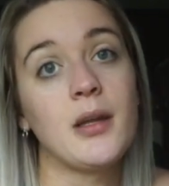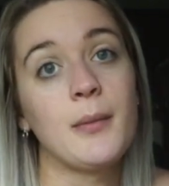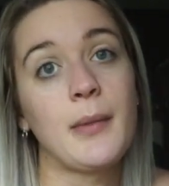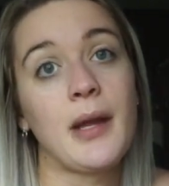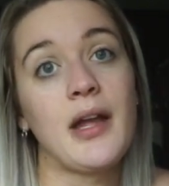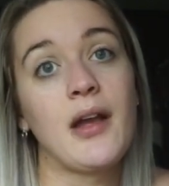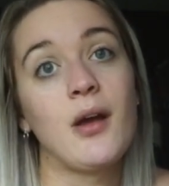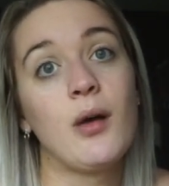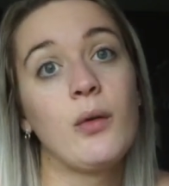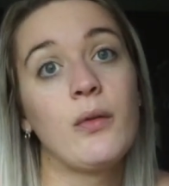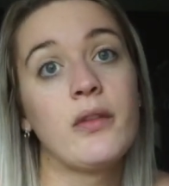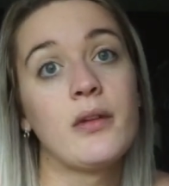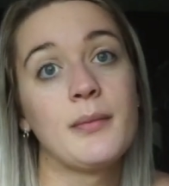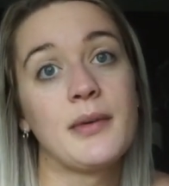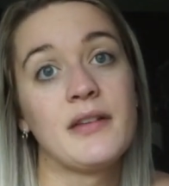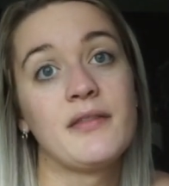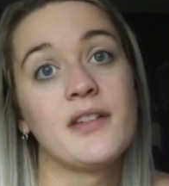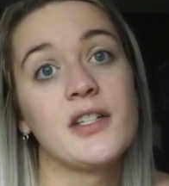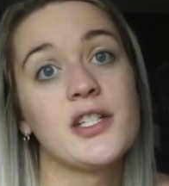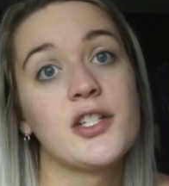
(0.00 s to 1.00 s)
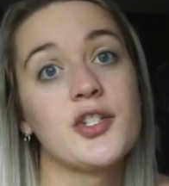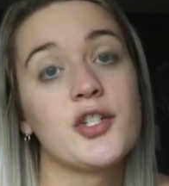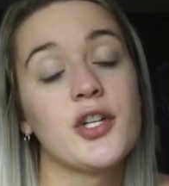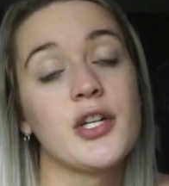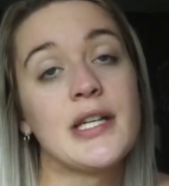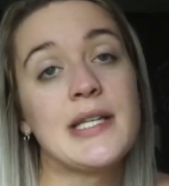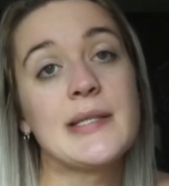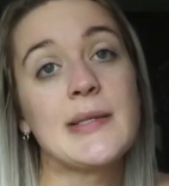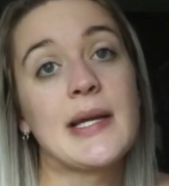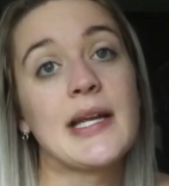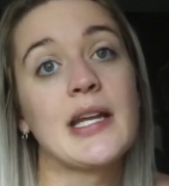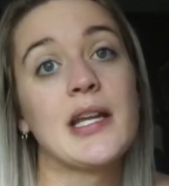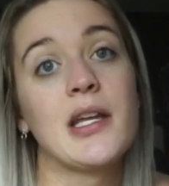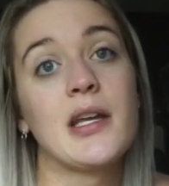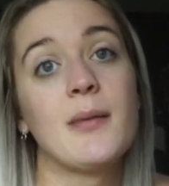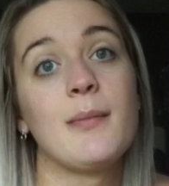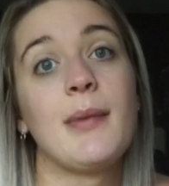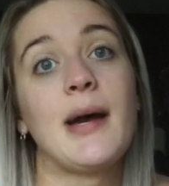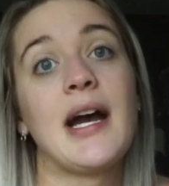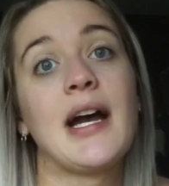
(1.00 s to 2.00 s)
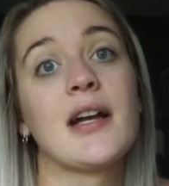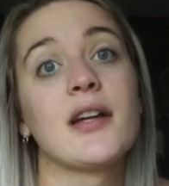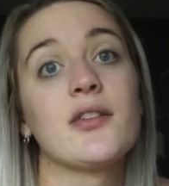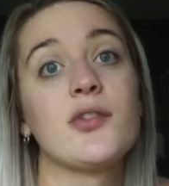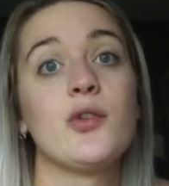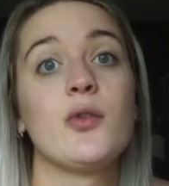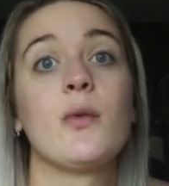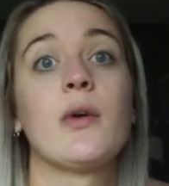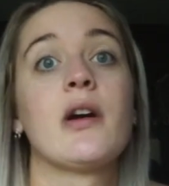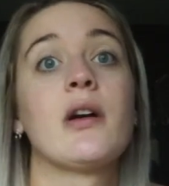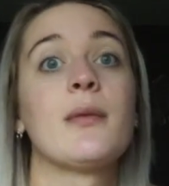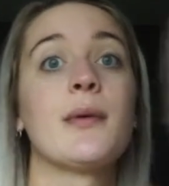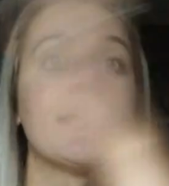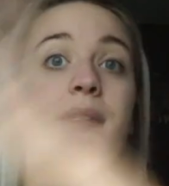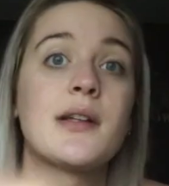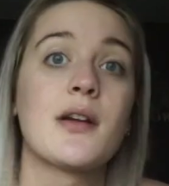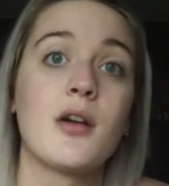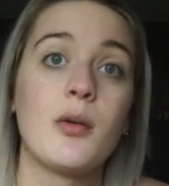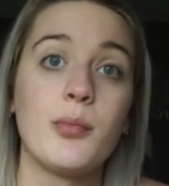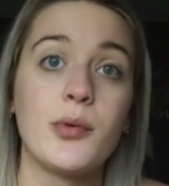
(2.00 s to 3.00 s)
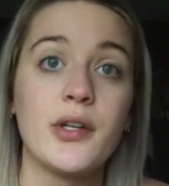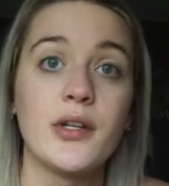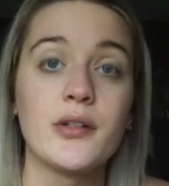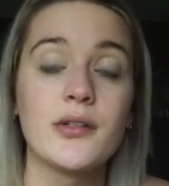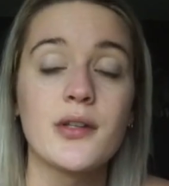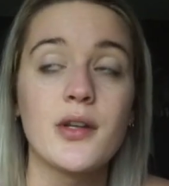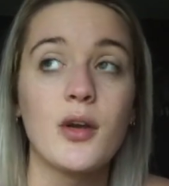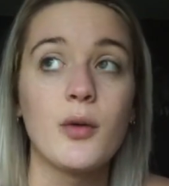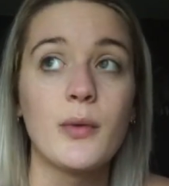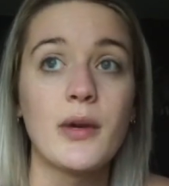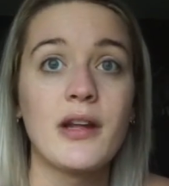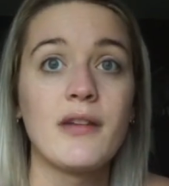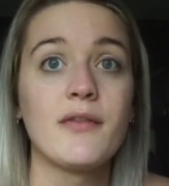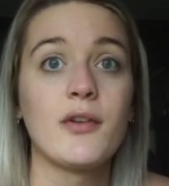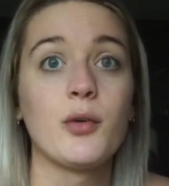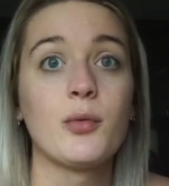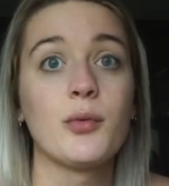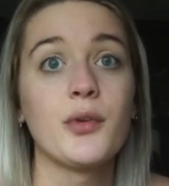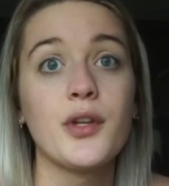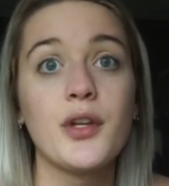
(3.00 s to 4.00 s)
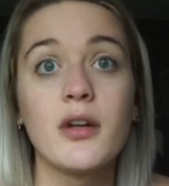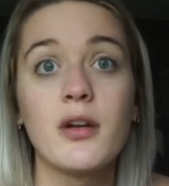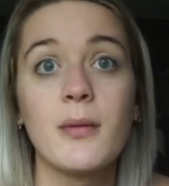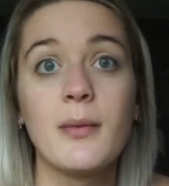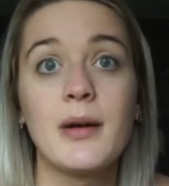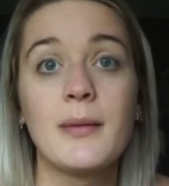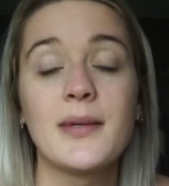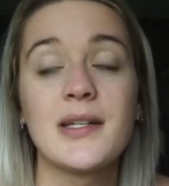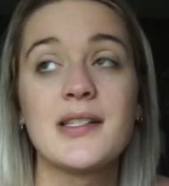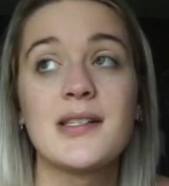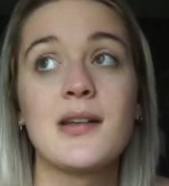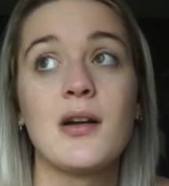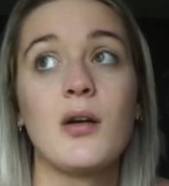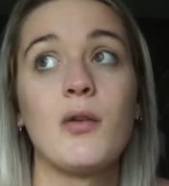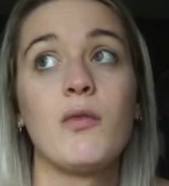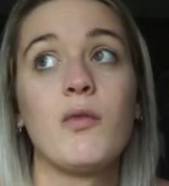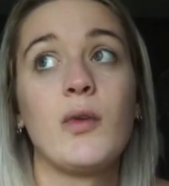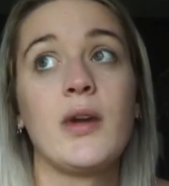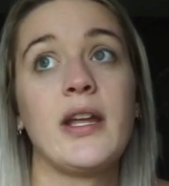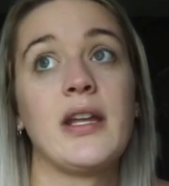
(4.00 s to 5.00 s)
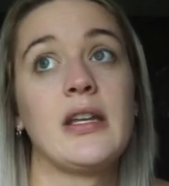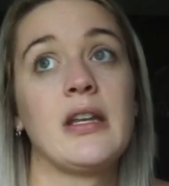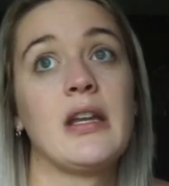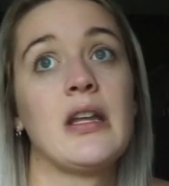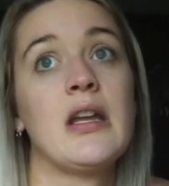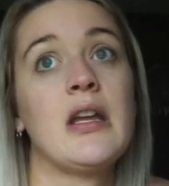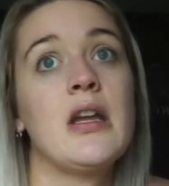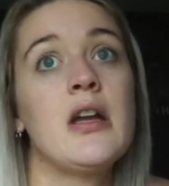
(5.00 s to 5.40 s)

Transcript: and my health and my fitness journey so I could get back to where I was a couple years ago when I felt really good about myself, when